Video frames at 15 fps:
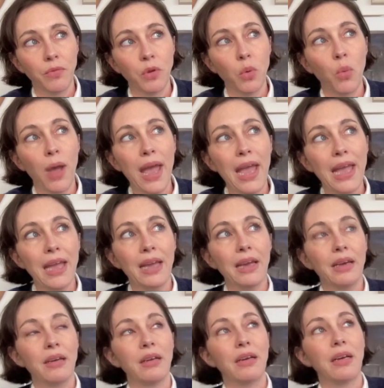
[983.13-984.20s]
the way
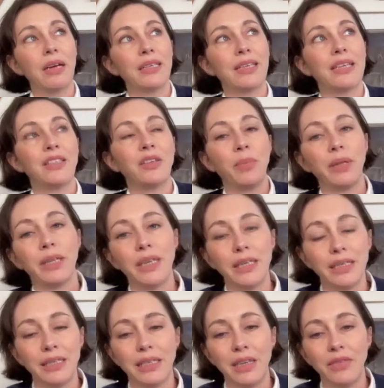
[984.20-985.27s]
accessibility
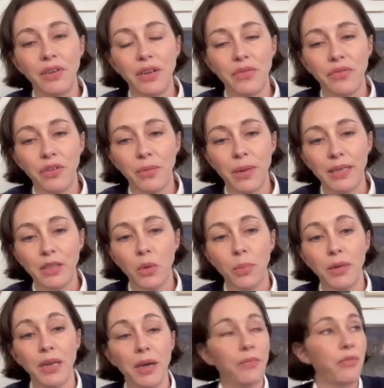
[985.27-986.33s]
to T V and film has
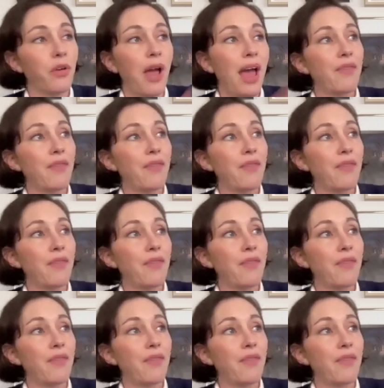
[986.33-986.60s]
opened up for